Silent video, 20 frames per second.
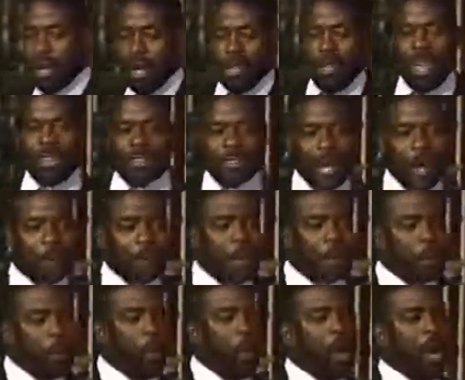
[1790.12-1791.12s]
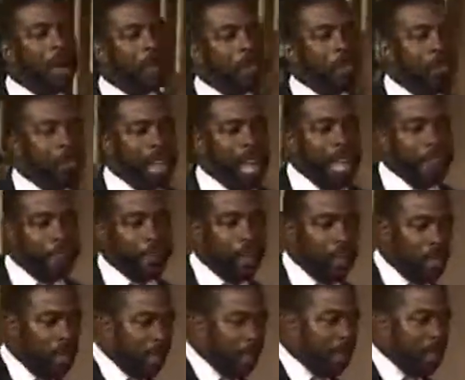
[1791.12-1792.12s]
There's some people walk through a
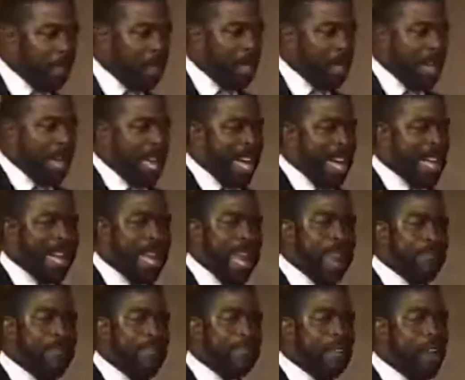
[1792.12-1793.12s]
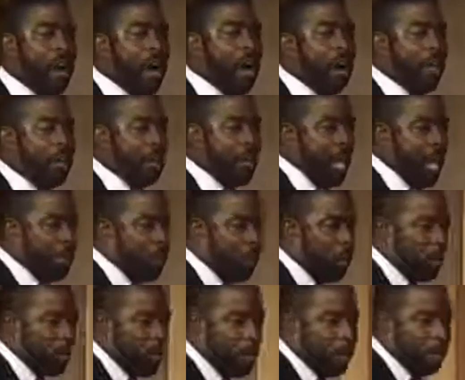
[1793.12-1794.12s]
neighborhood and every dog in the
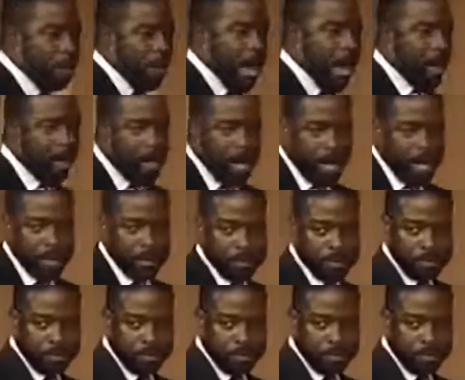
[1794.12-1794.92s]
neighborhood would bark at them.